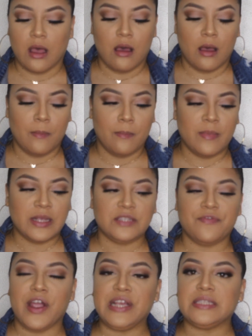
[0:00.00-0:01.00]
as
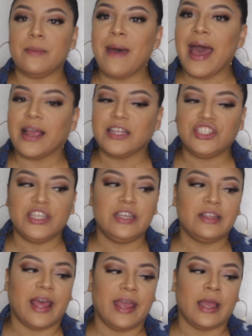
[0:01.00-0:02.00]
far as the
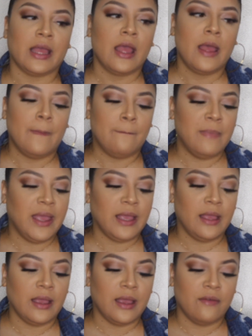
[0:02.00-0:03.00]
packaging, like
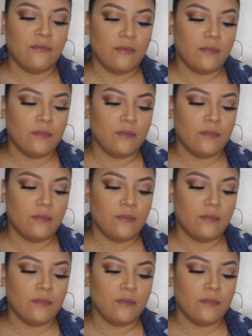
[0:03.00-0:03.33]
making it